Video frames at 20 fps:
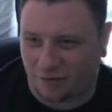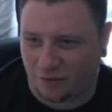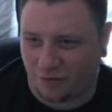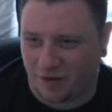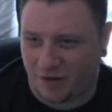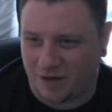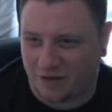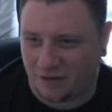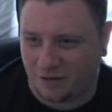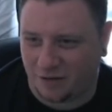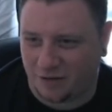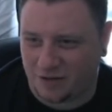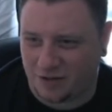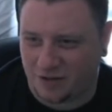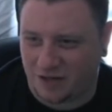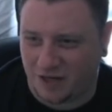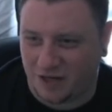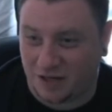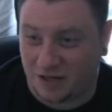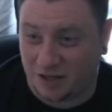green
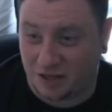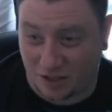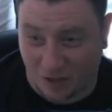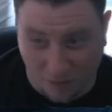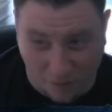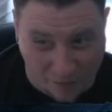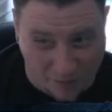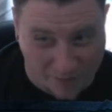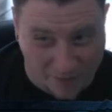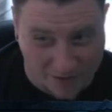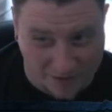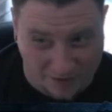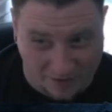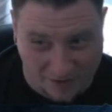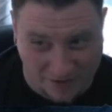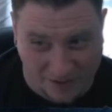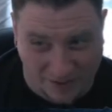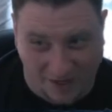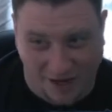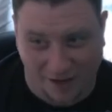doors you need super
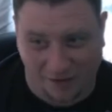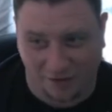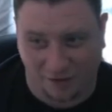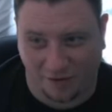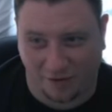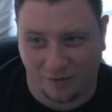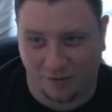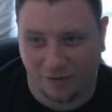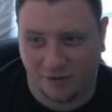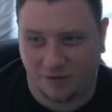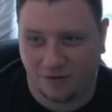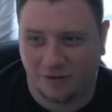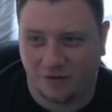missiles to get through.